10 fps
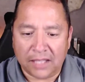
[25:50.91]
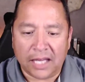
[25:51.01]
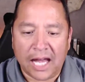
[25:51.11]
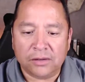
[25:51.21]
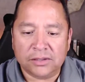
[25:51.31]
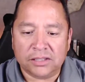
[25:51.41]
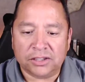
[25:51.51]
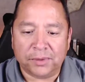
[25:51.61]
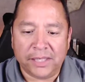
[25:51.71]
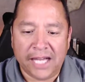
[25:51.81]
allows us
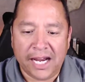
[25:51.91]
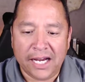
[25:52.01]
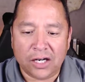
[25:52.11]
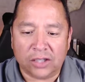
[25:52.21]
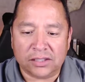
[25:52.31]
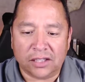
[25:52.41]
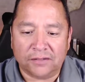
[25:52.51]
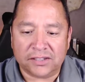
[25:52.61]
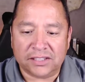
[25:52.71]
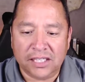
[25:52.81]
to regain our self
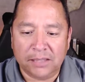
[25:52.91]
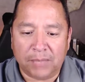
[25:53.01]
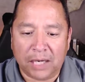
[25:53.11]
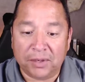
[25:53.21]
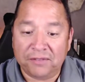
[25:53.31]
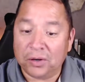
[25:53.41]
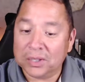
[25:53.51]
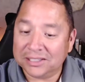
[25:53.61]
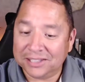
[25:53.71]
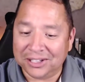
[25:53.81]
esteem by
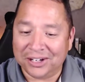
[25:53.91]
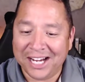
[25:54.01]
refocusing our